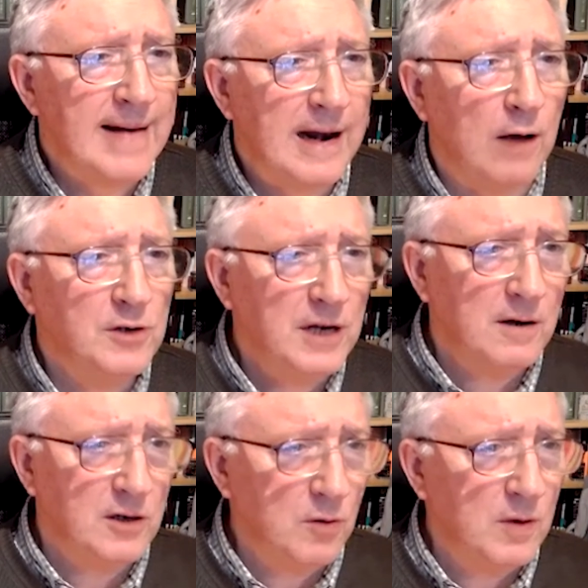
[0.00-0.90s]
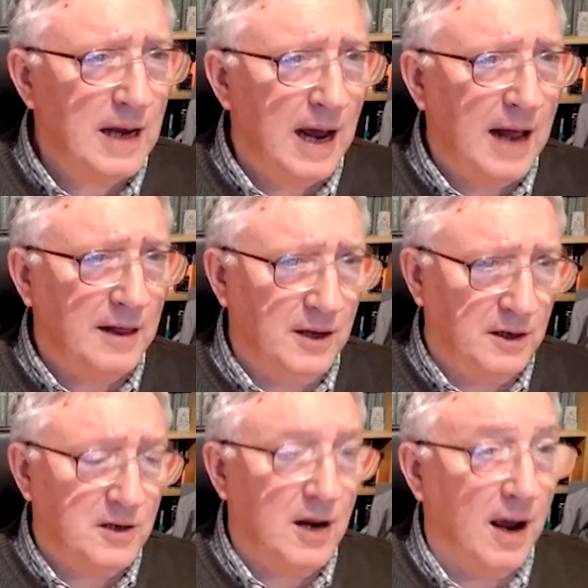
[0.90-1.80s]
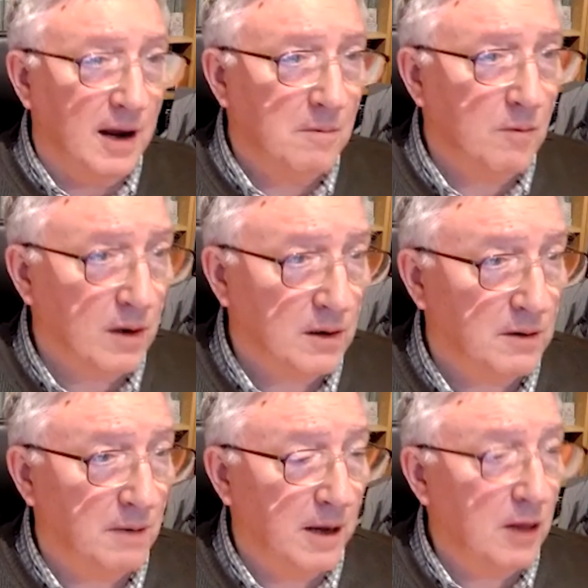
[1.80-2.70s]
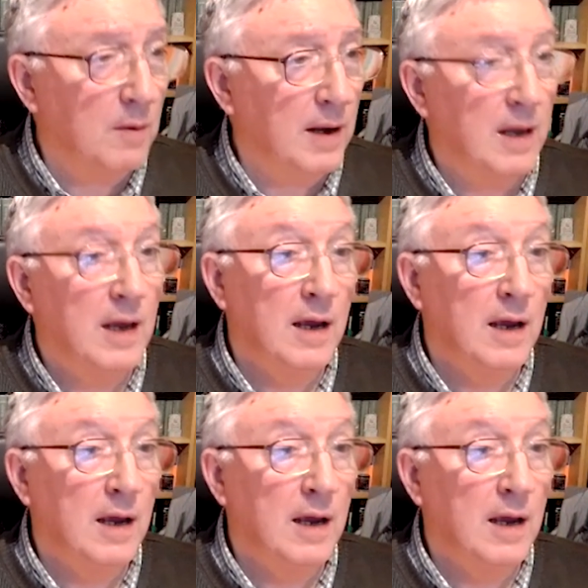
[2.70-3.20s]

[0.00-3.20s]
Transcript: Now, Judea at this time was, uh, by the way,